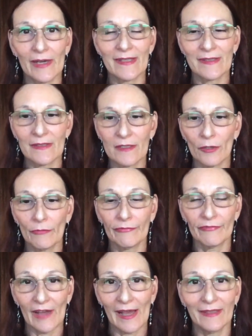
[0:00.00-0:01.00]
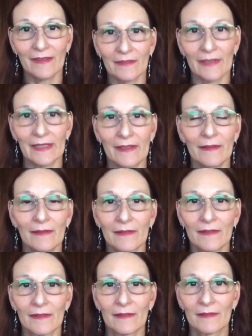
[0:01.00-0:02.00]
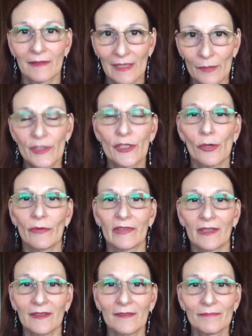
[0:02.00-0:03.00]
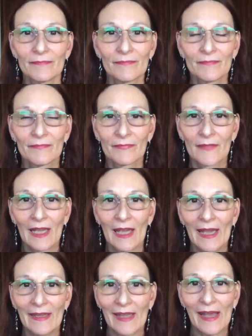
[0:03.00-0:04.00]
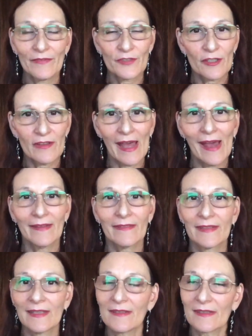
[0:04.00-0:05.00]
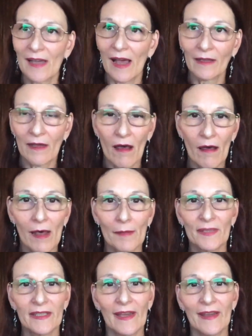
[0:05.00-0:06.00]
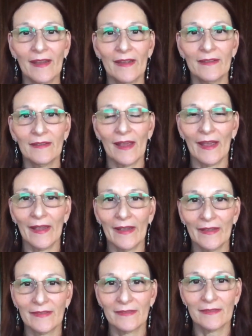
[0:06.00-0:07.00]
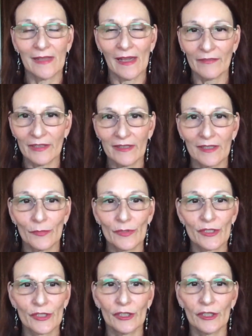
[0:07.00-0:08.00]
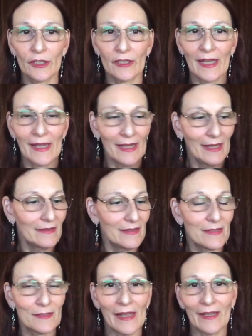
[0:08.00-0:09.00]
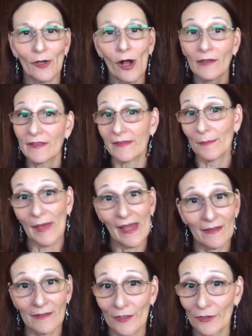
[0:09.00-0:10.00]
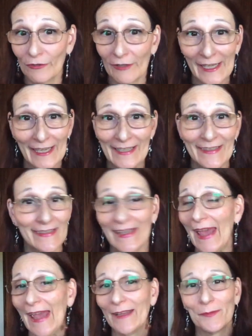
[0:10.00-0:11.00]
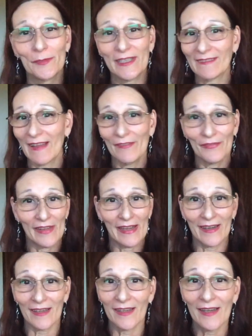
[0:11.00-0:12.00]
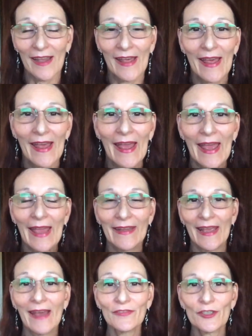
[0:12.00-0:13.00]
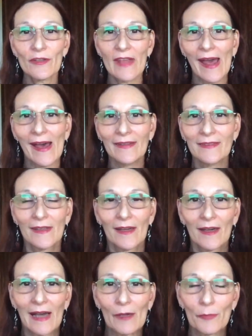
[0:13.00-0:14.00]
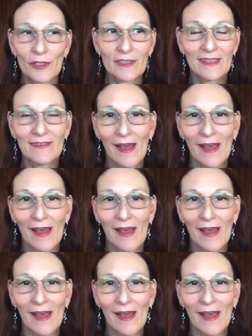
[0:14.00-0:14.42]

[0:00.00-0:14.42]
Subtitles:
until finally it was over. And after that, things got calm again, and everything was good. I had this, I call it the Battle of the Grays, and we left there. And after that, I worked in the